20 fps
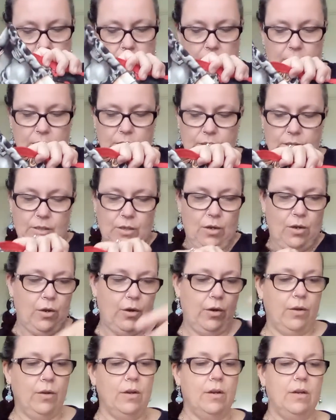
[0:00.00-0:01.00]

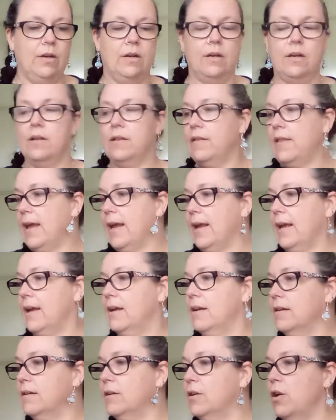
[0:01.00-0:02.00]
So that
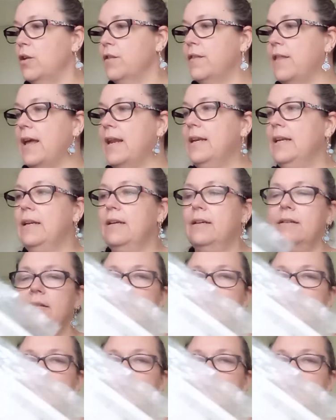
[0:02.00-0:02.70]
got that in.